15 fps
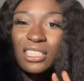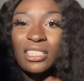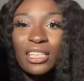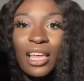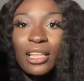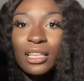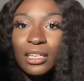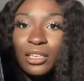
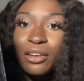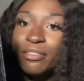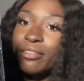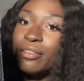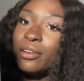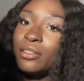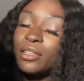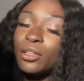slightly
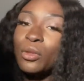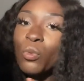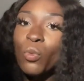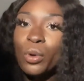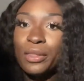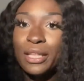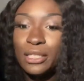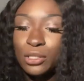different than the
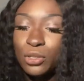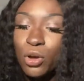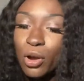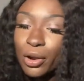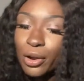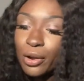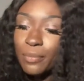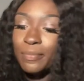one that's longer.